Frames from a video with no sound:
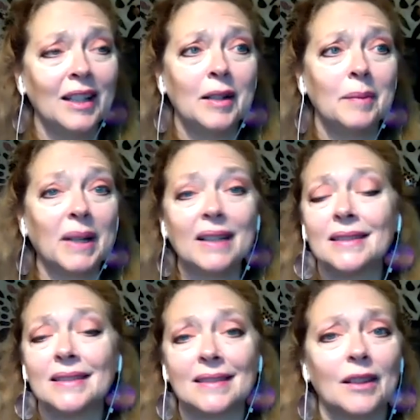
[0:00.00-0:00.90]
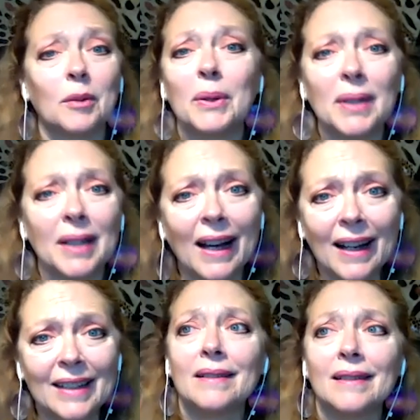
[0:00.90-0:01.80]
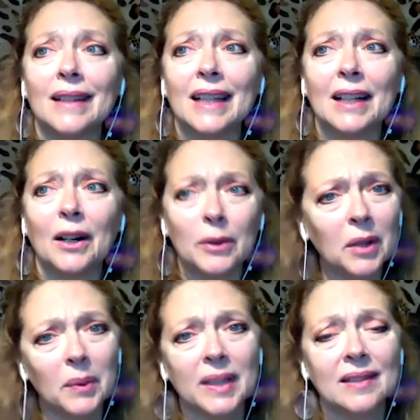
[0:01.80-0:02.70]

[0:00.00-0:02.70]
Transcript: because they're both lies. The only reason